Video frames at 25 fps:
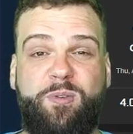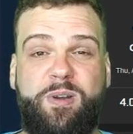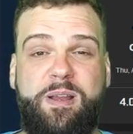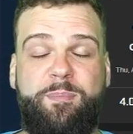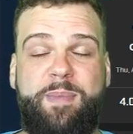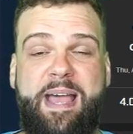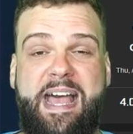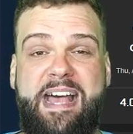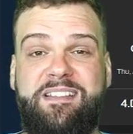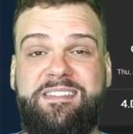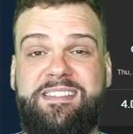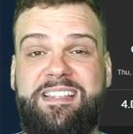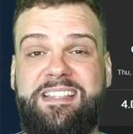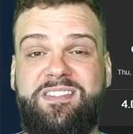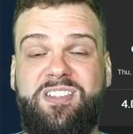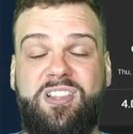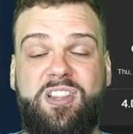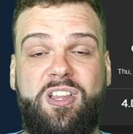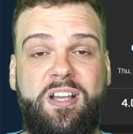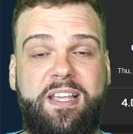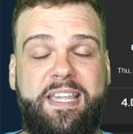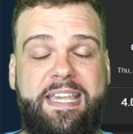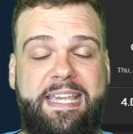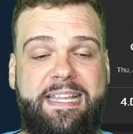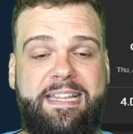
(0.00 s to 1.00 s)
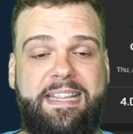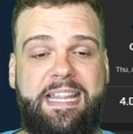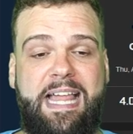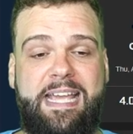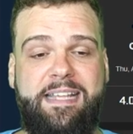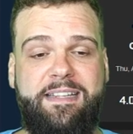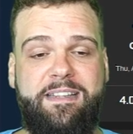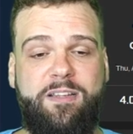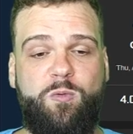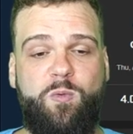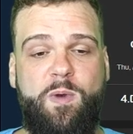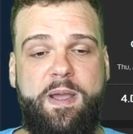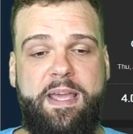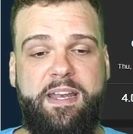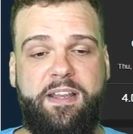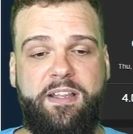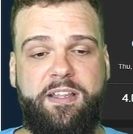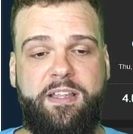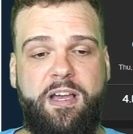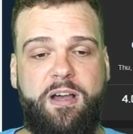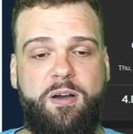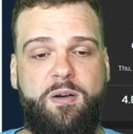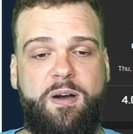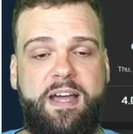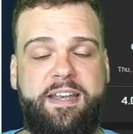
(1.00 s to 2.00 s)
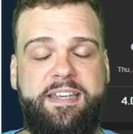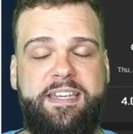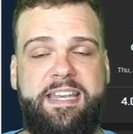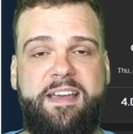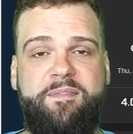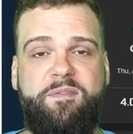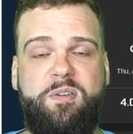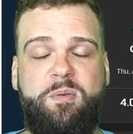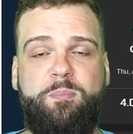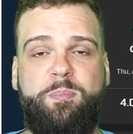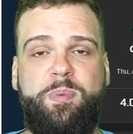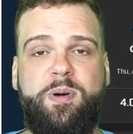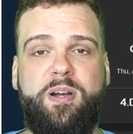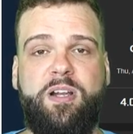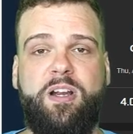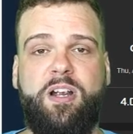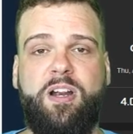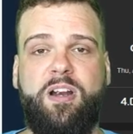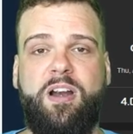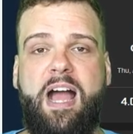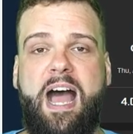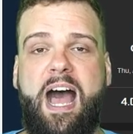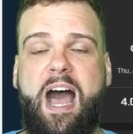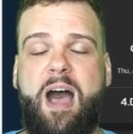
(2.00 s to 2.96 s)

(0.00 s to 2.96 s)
rebounds is looking like the way to go on Devin Booker.